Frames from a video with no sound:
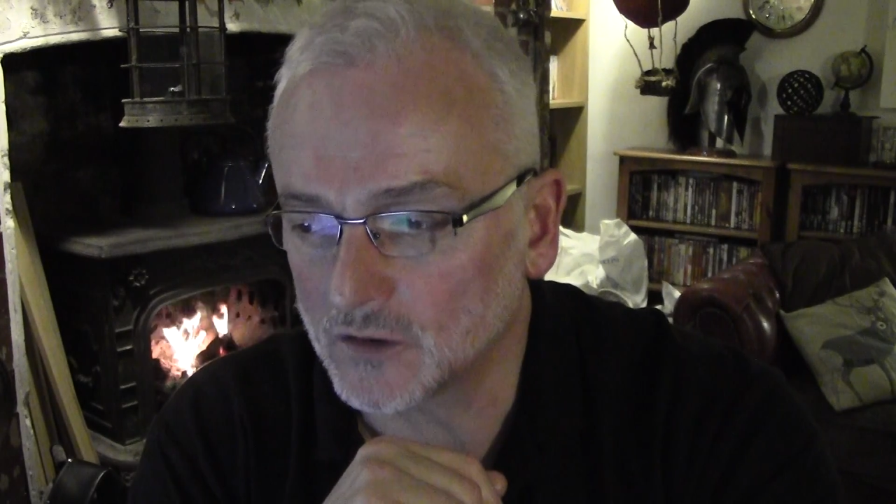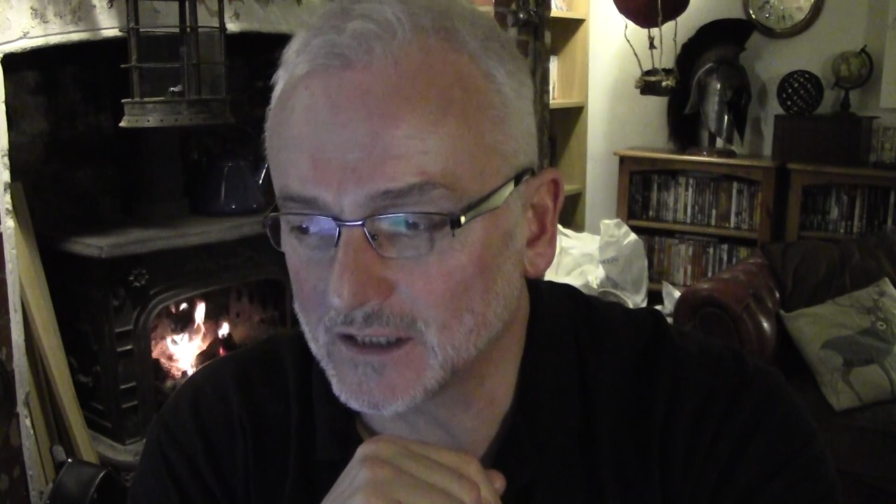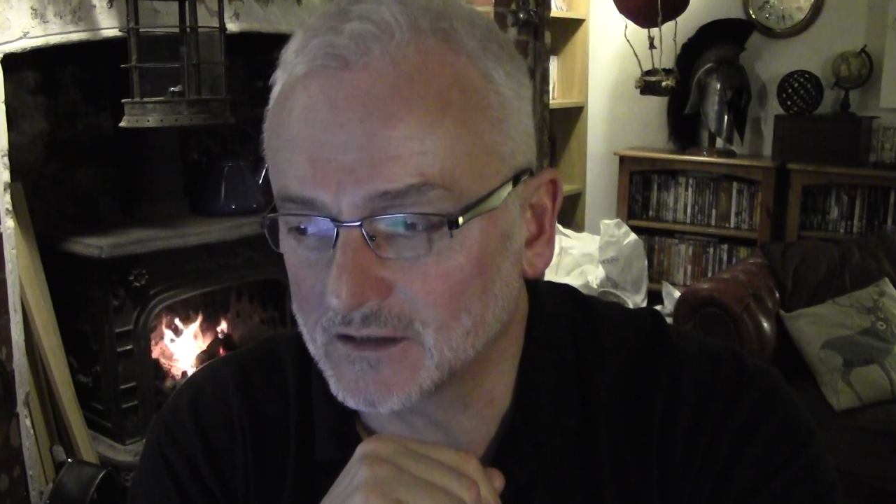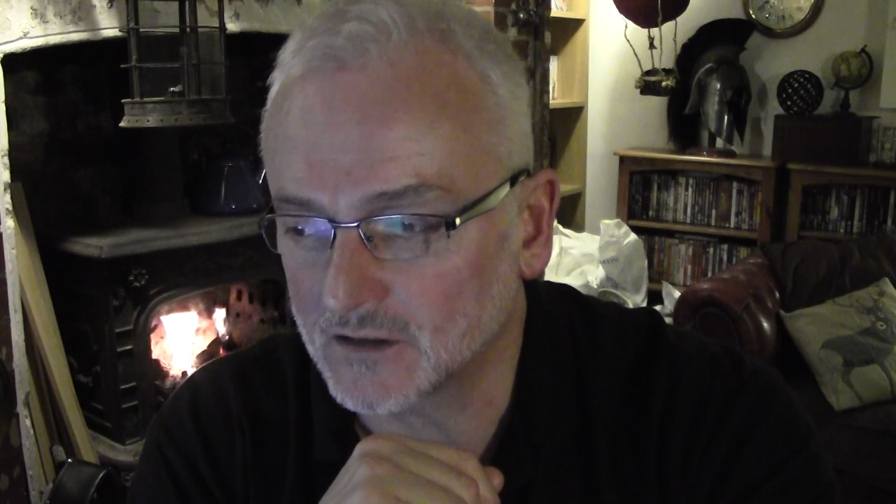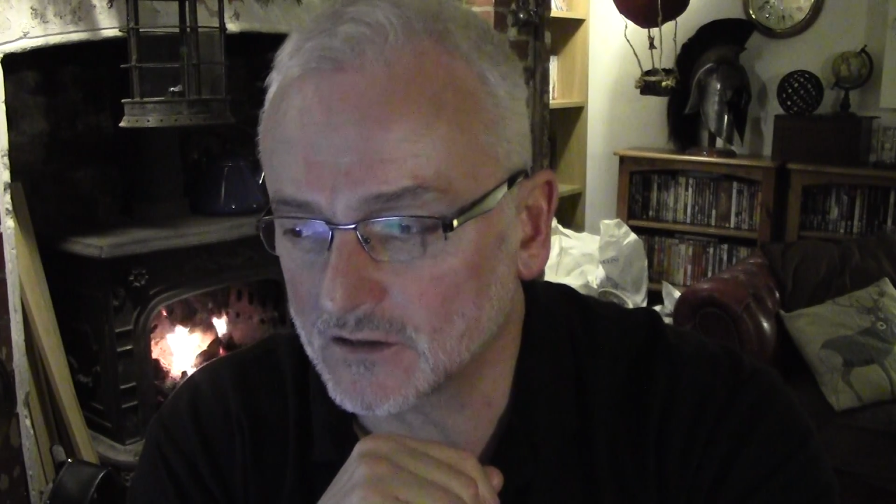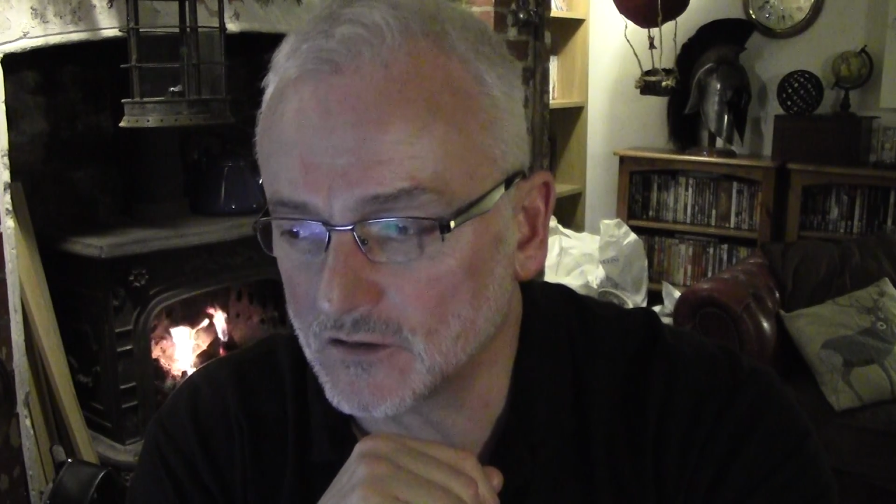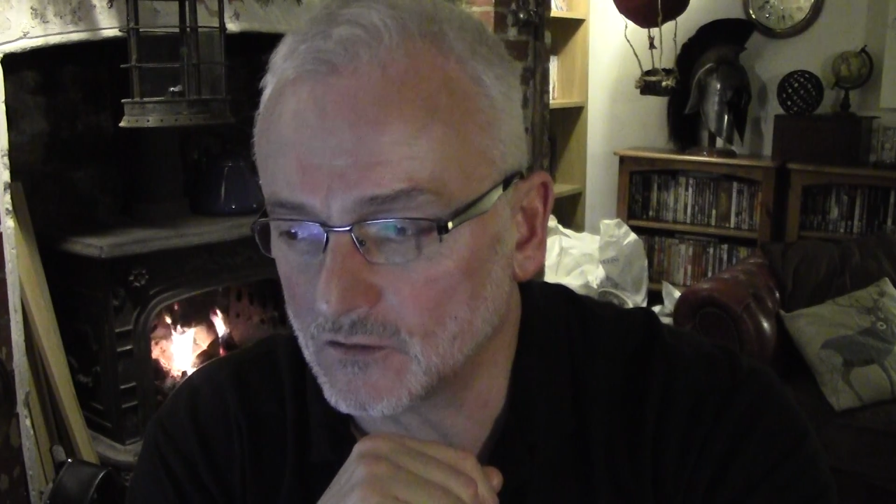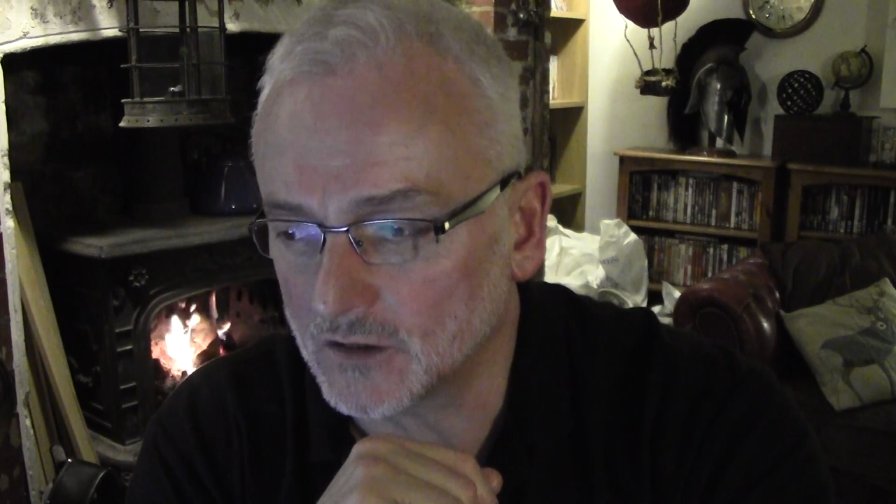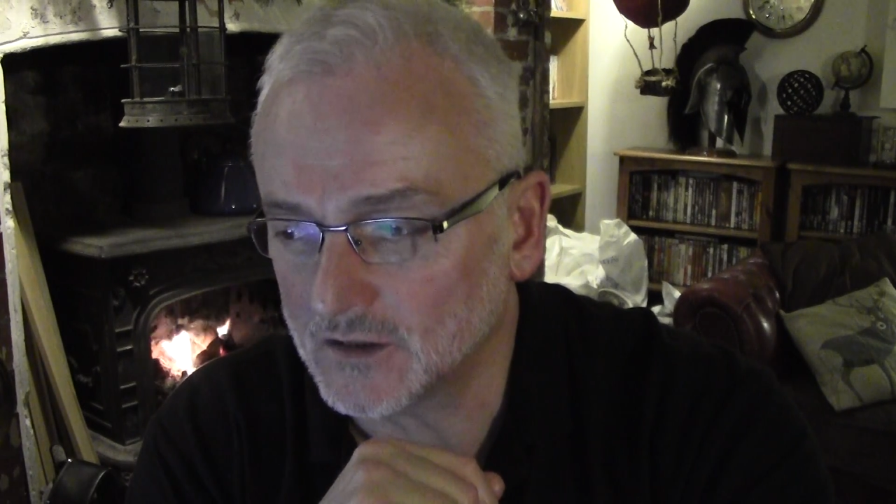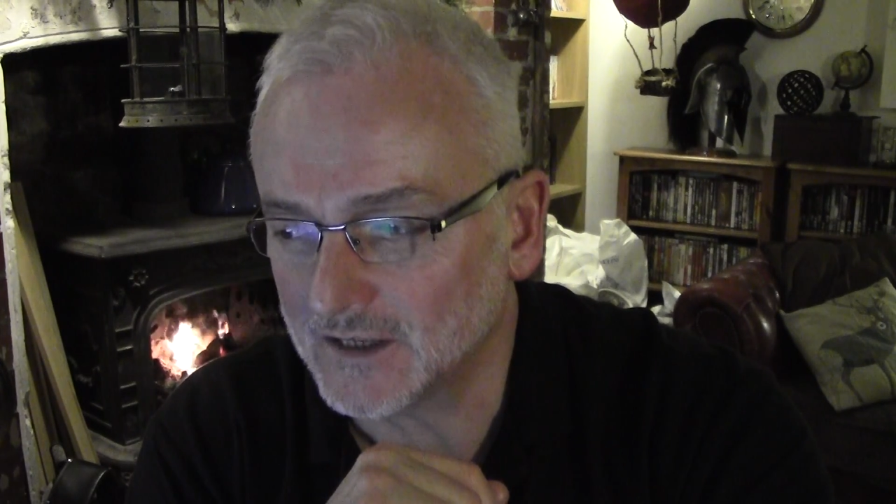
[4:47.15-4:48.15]
that it does
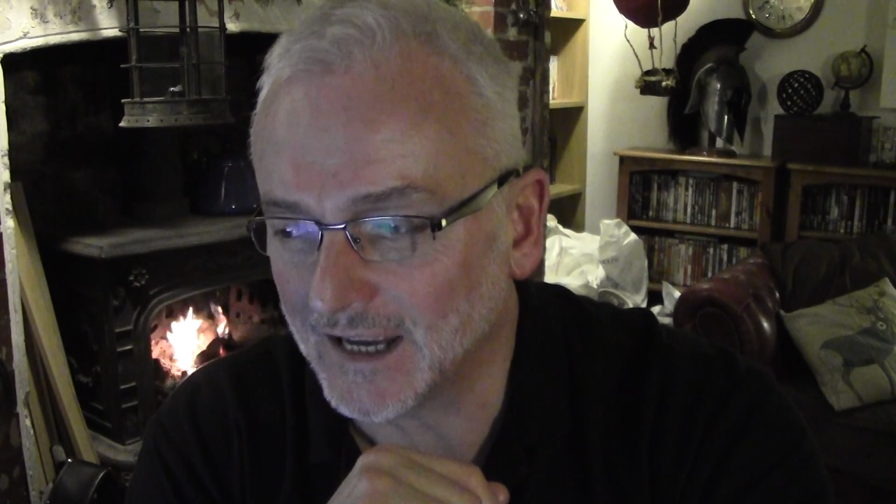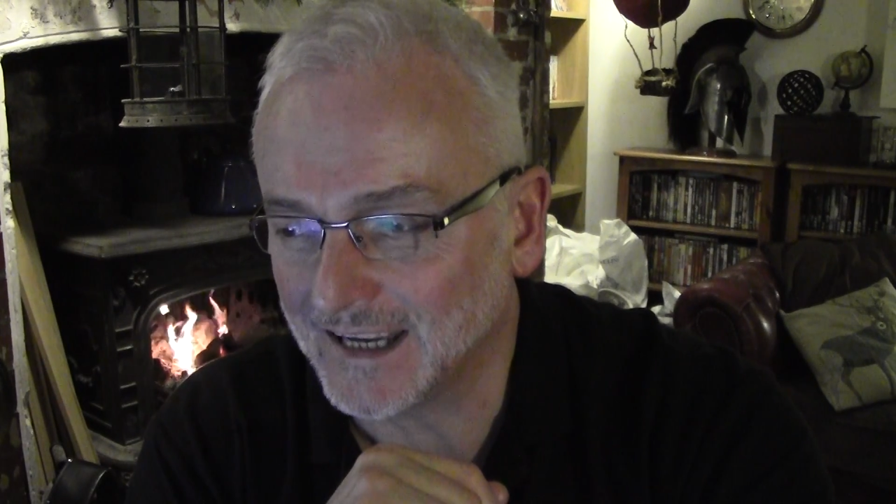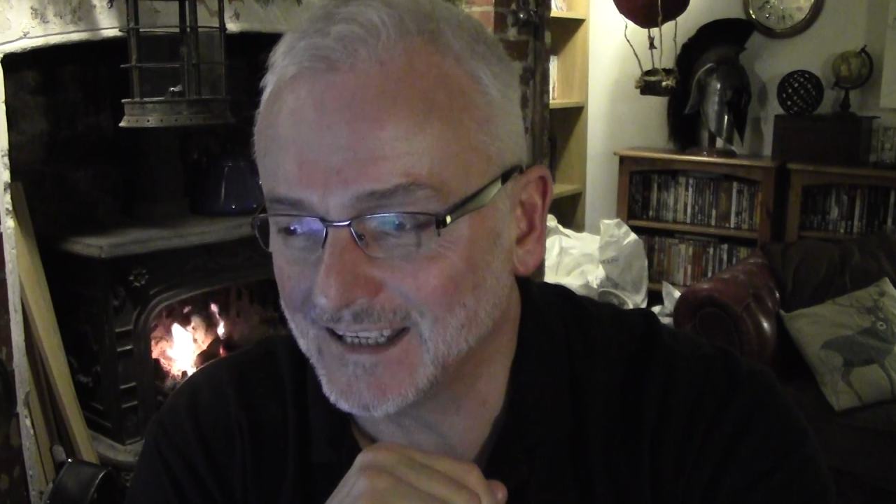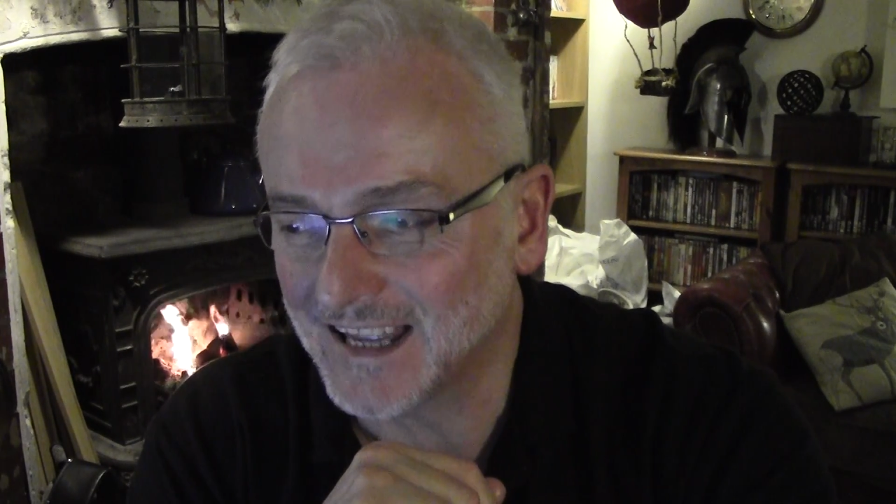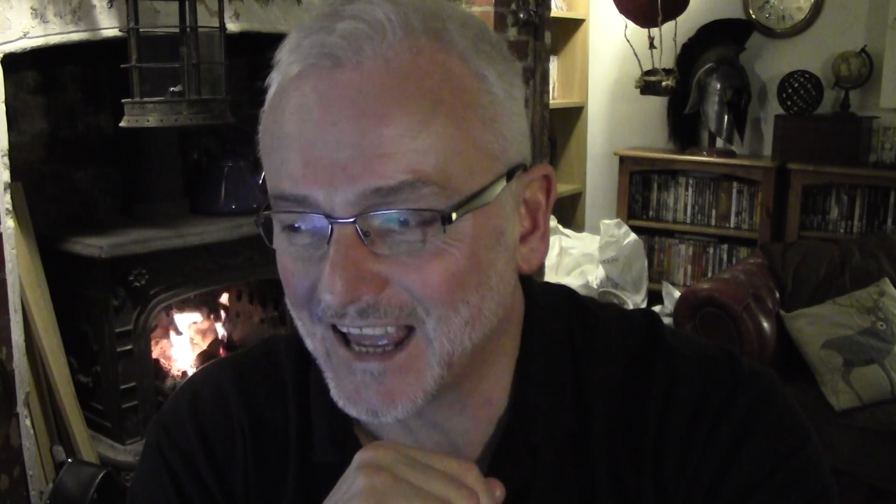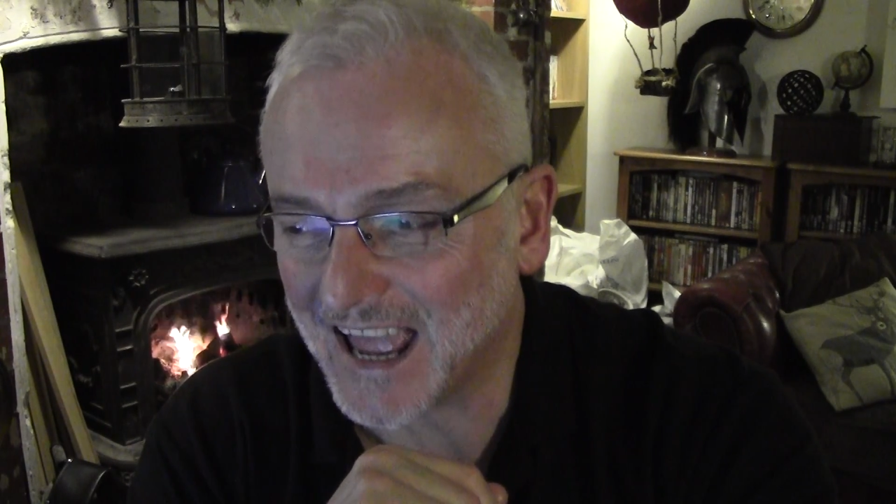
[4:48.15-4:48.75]
not contain